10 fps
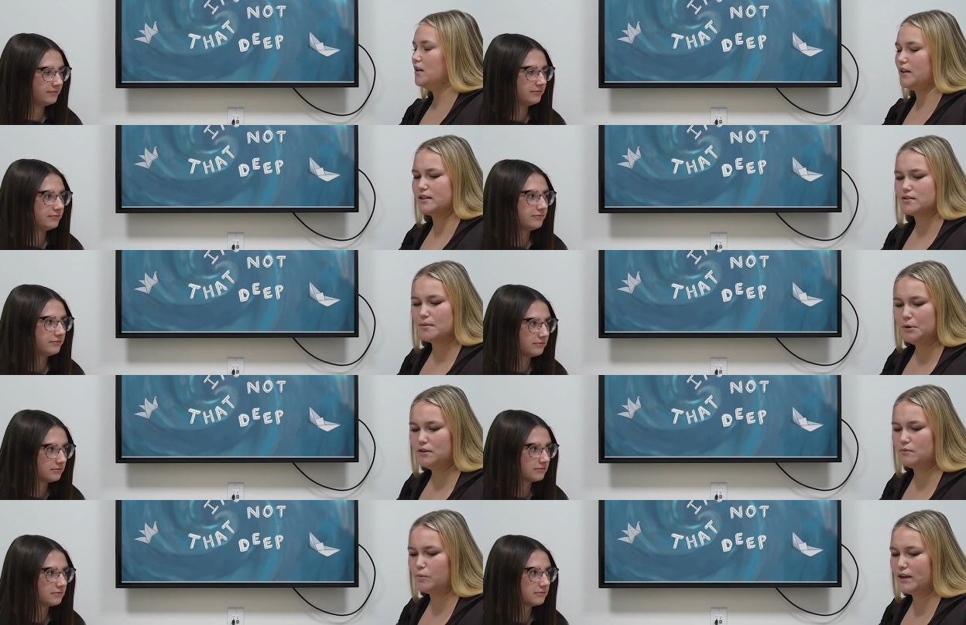Speaker 1: like
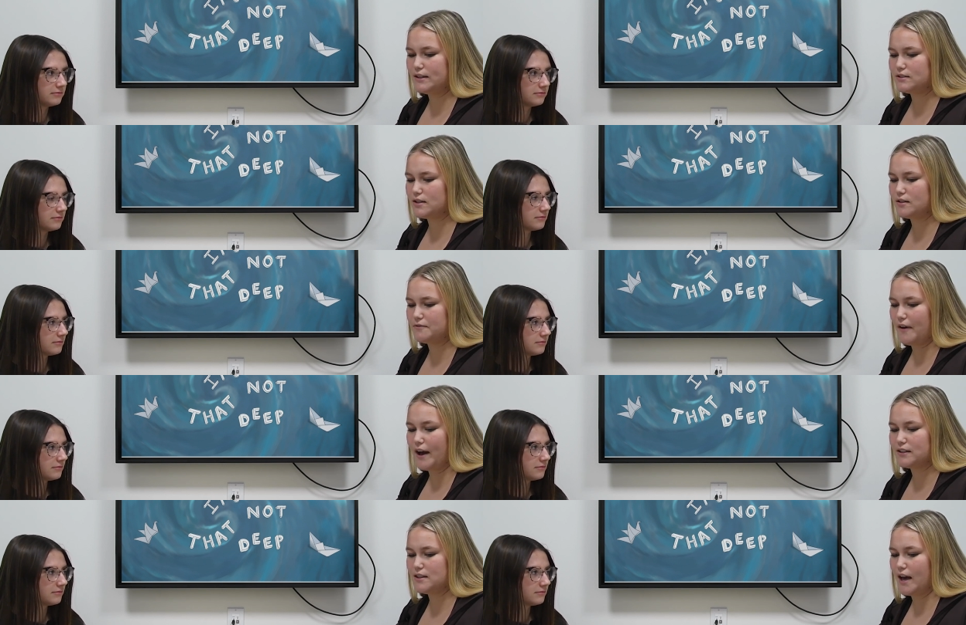someone went into the
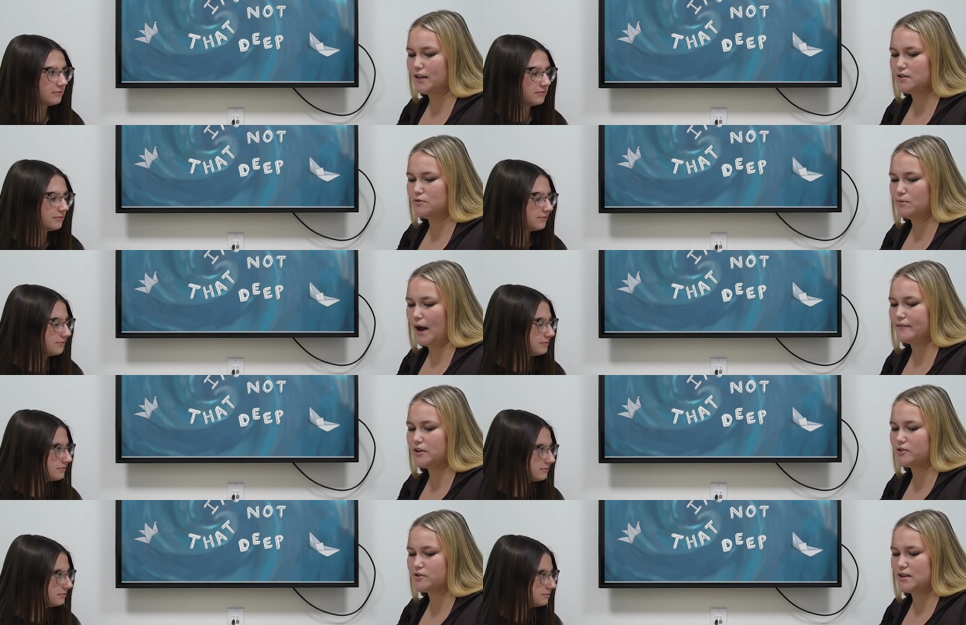fact that you have to
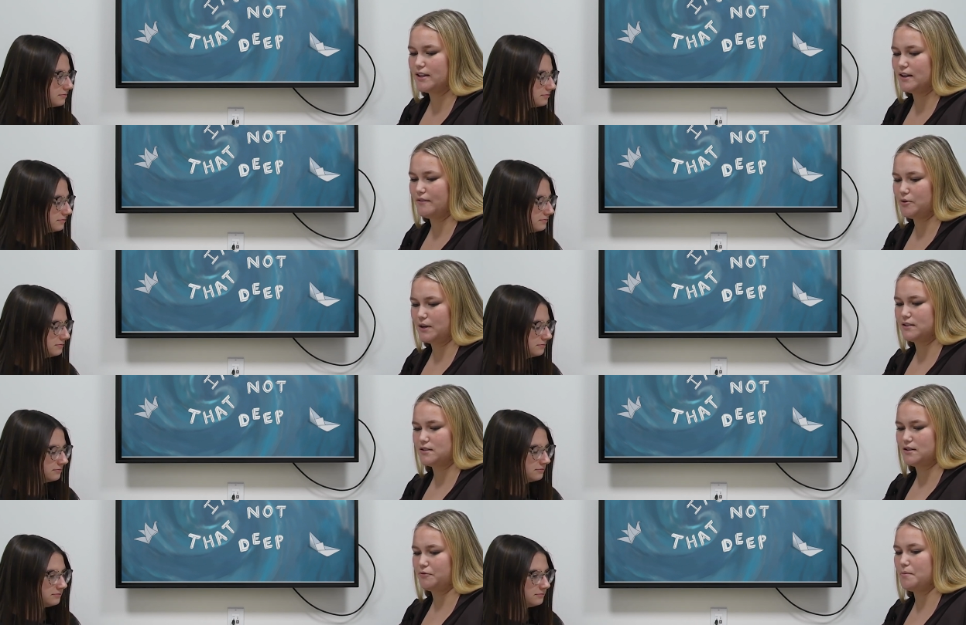understand that everyone has
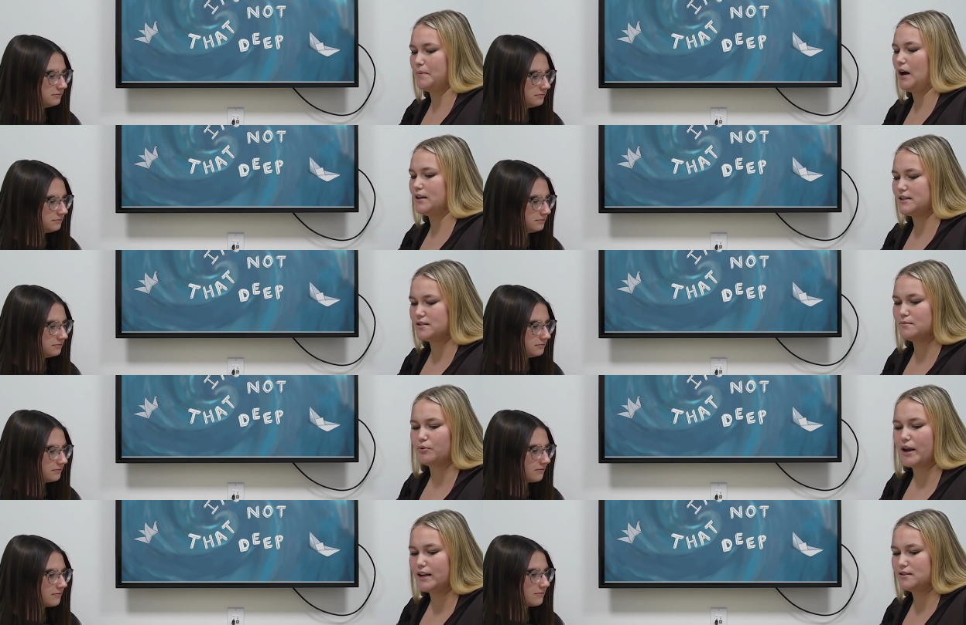different bodies and
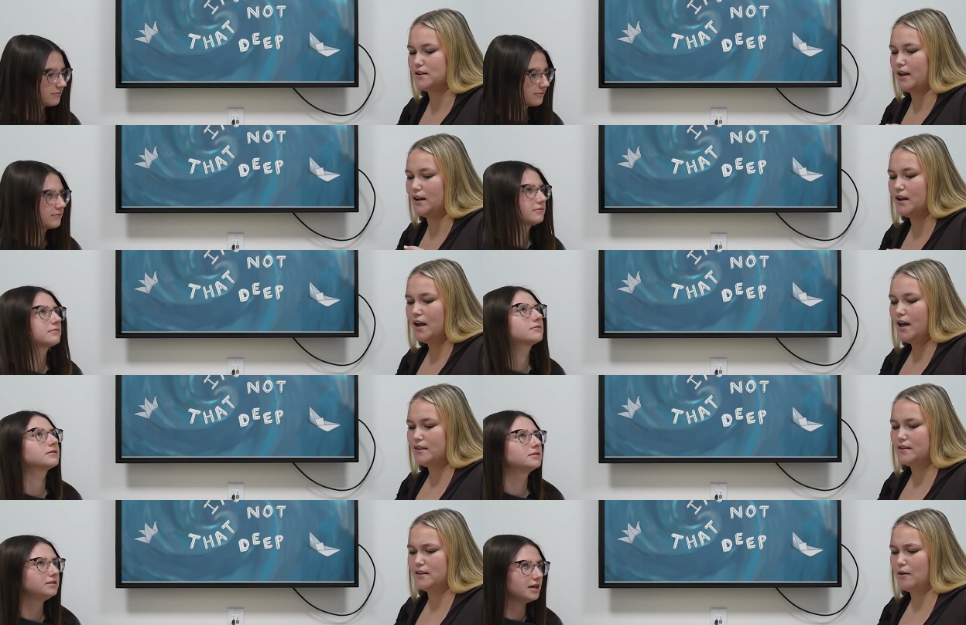brains and
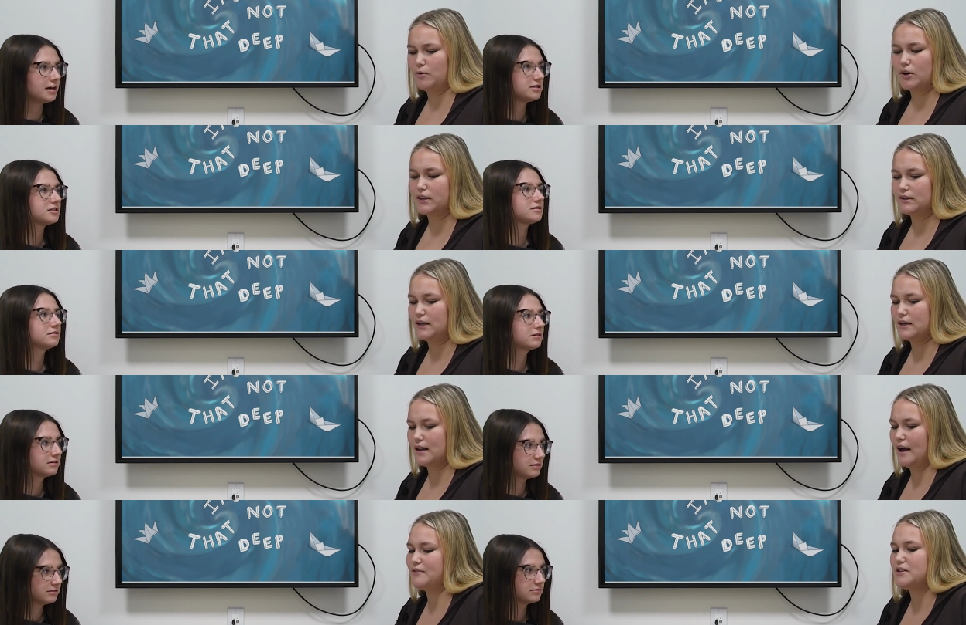that yes. work at like
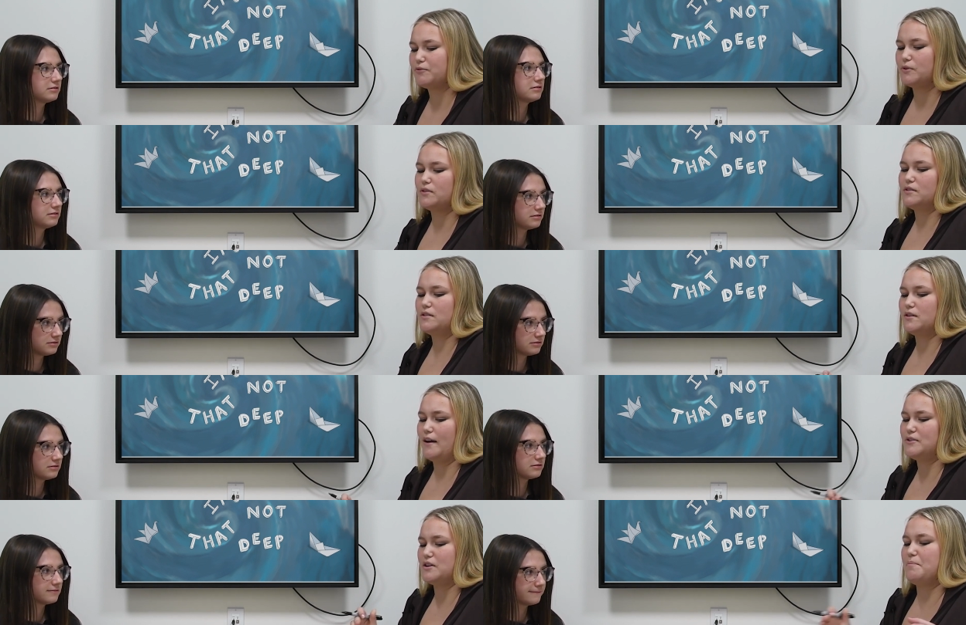and have a different
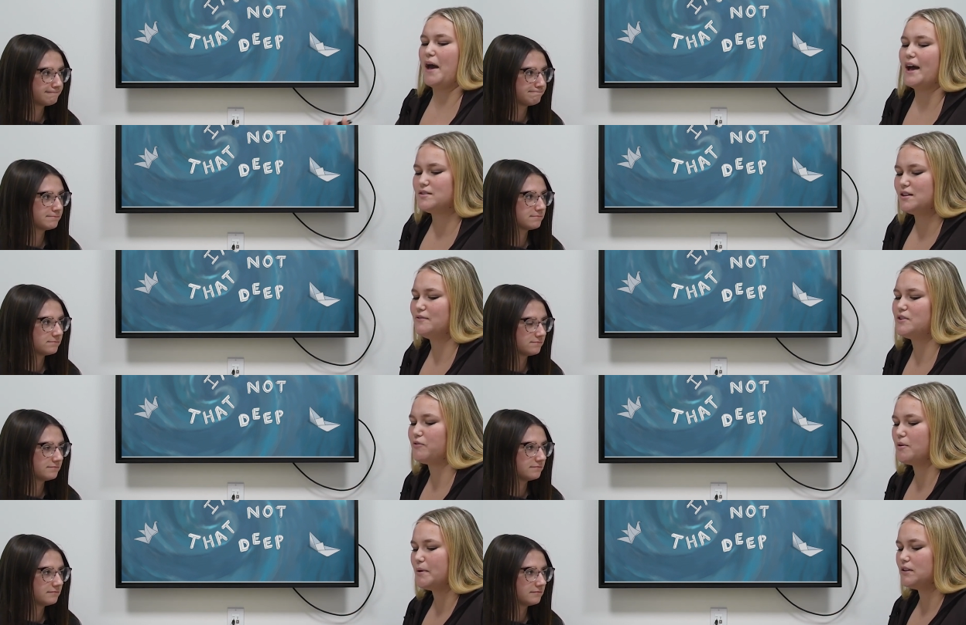have a capacity of
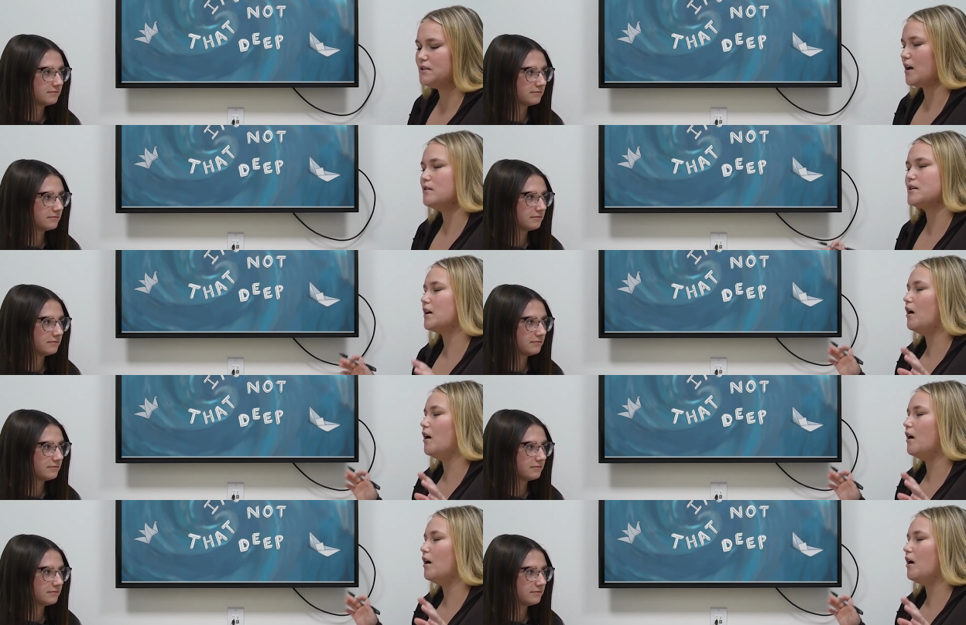different abilities. I was like,